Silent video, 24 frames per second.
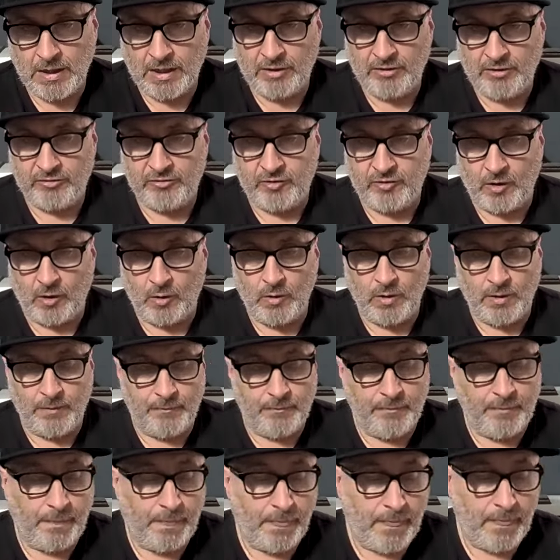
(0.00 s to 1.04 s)
So
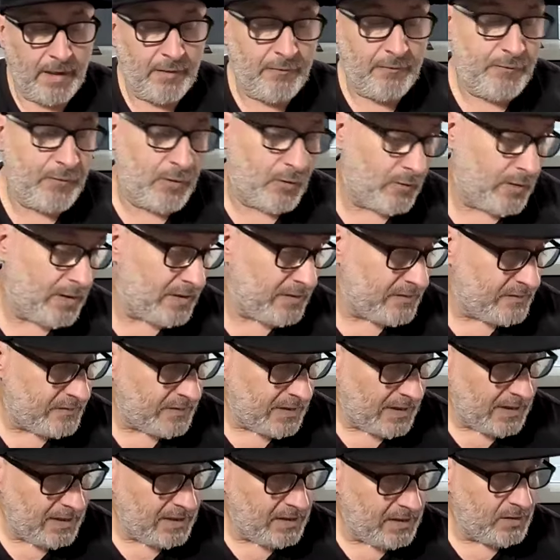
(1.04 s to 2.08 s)
if you're in the
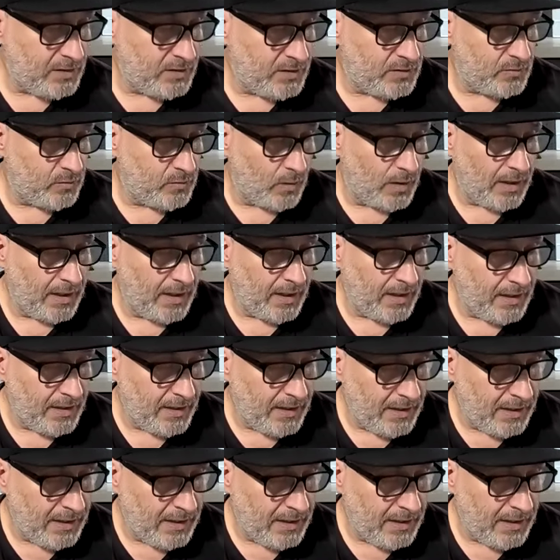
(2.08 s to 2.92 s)
state where